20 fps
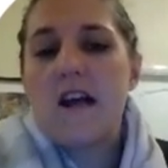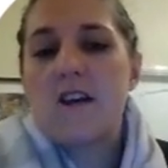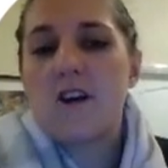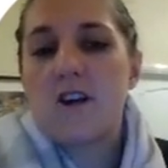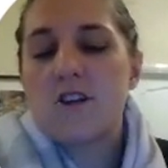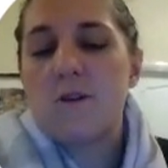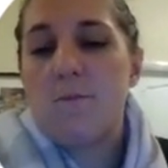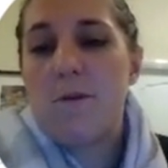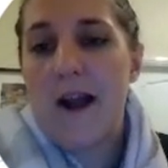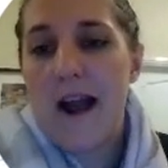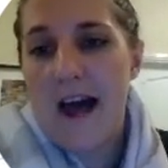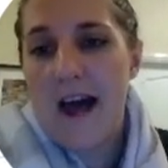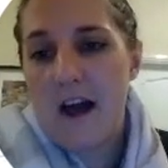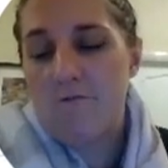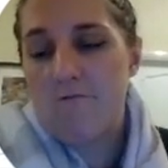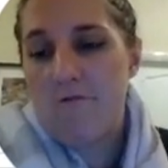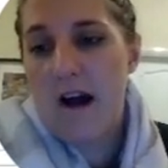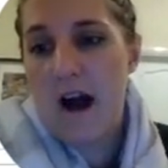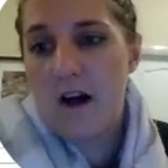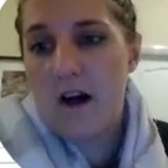start to play
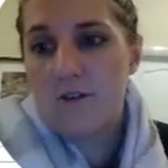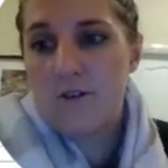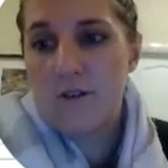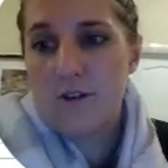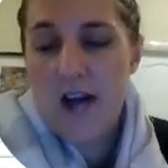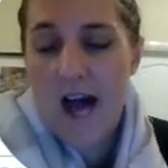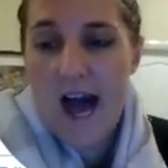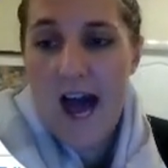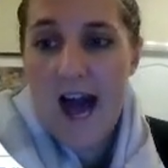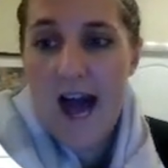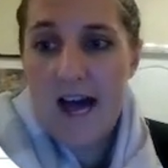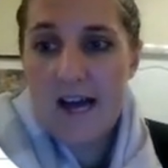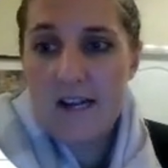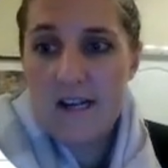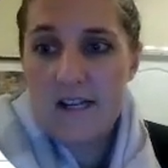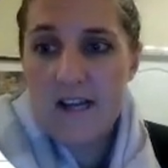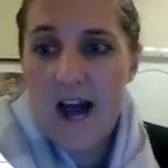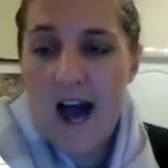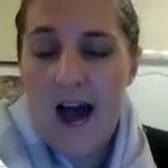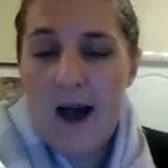around
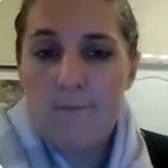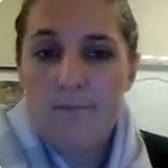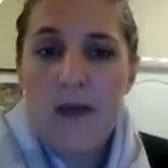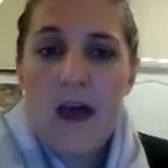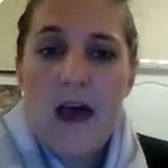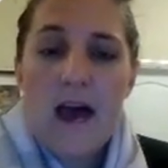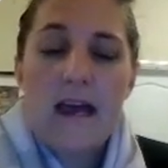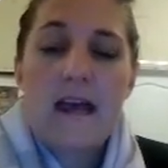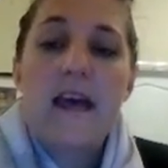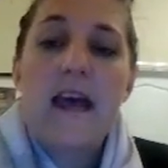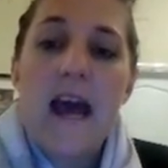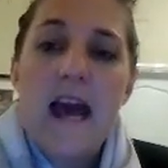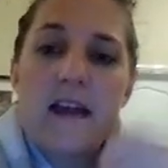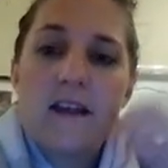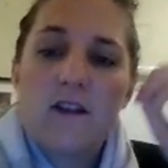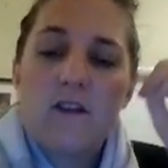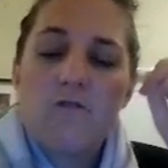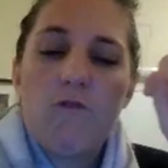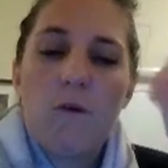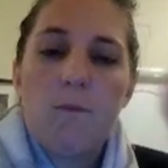and
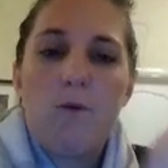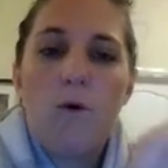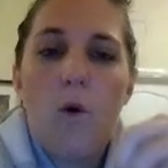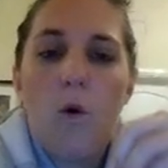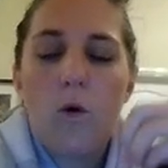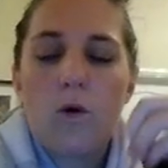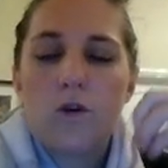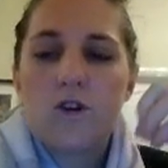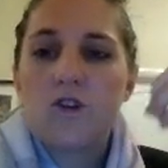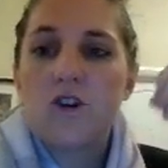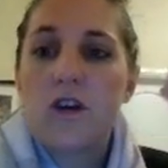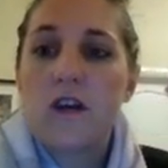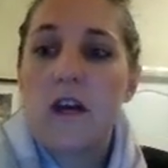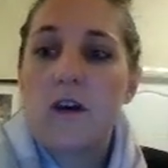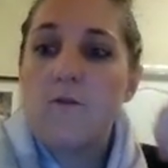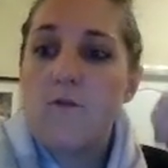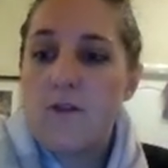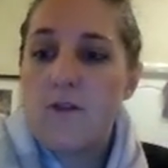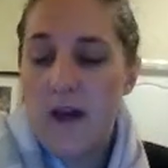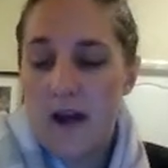get the report to
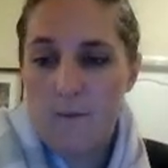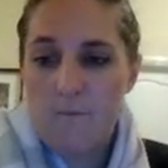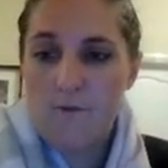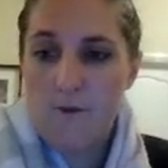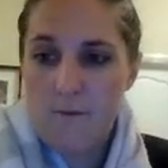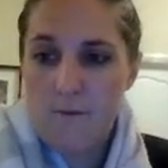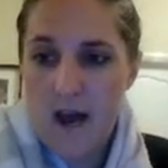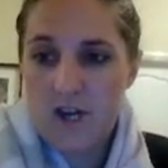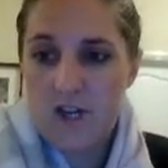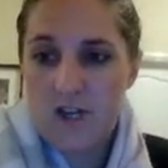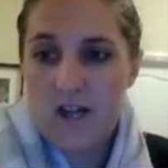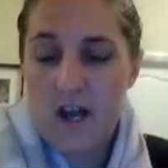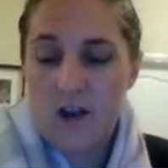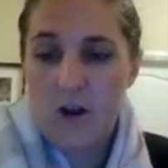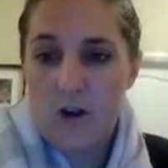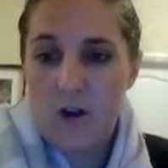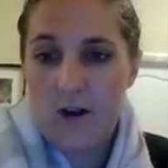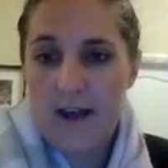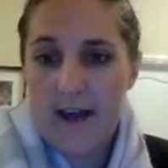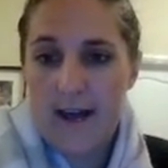give you that information that
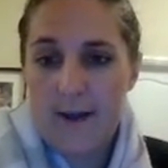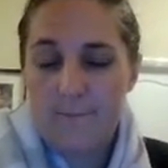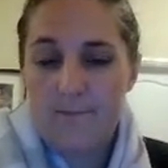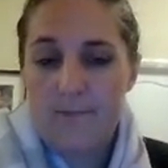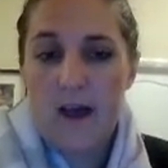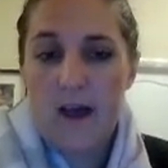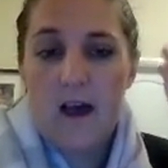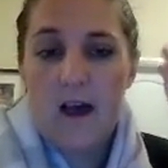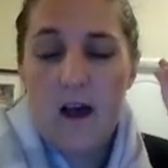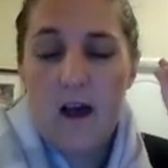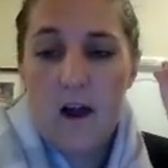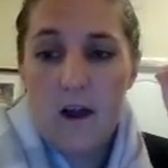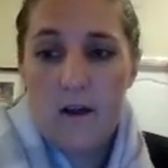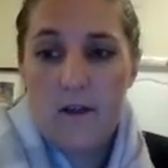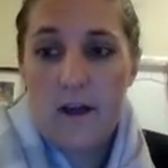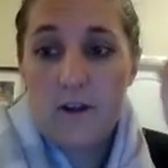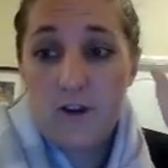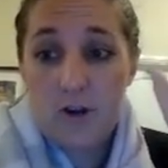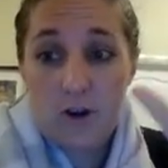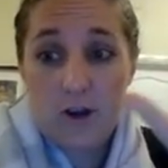
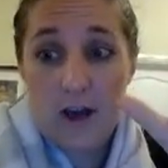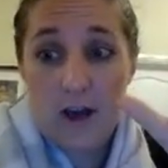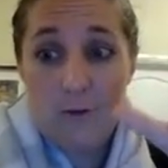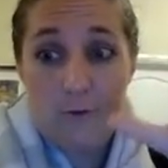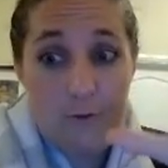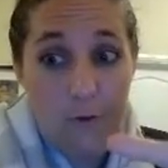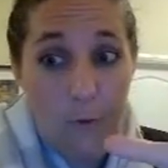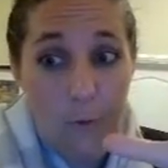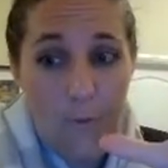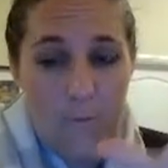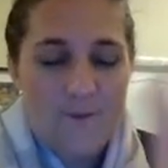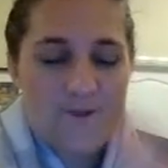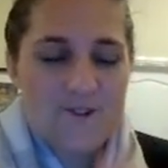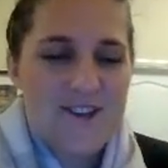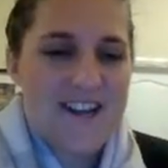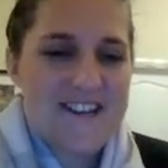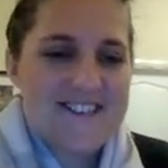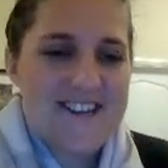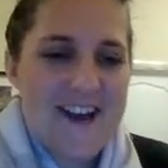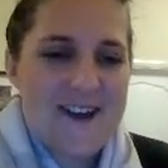you're looking for,
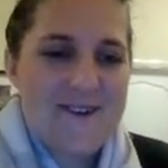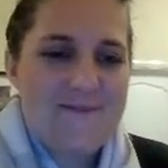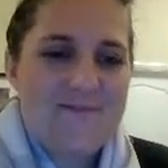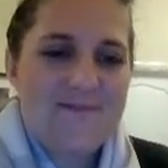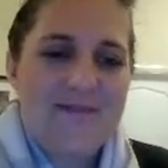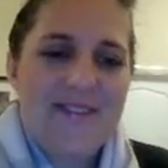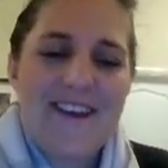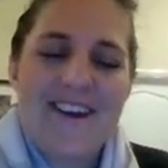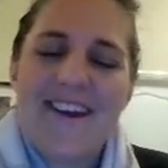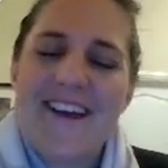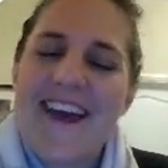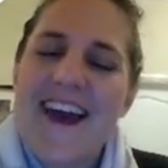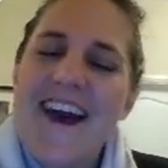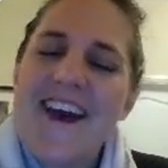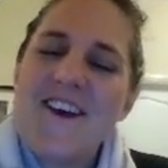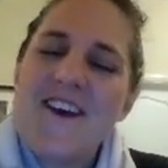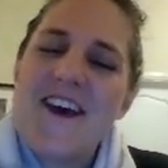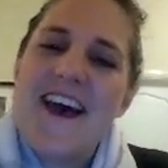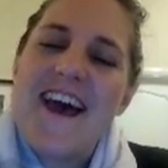should I say. Okay.